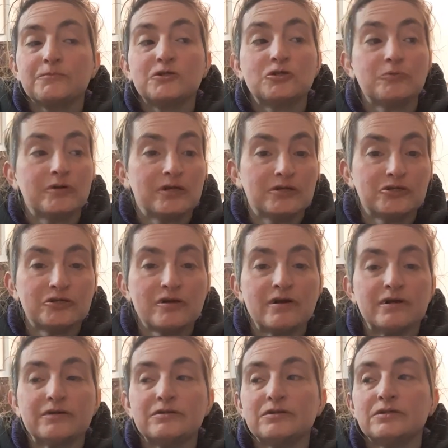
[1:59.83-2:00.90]
doing
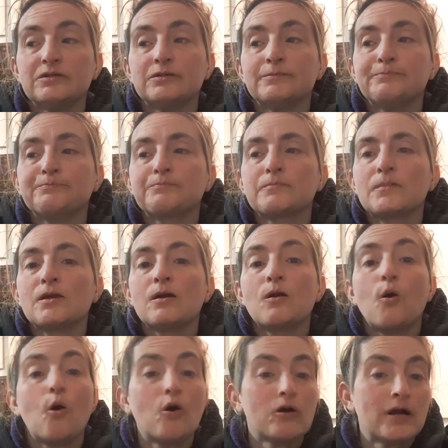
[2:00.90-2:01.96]
insurance,
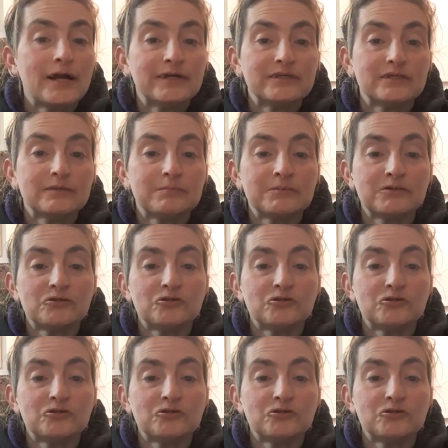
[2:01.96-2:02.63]
all kinds of different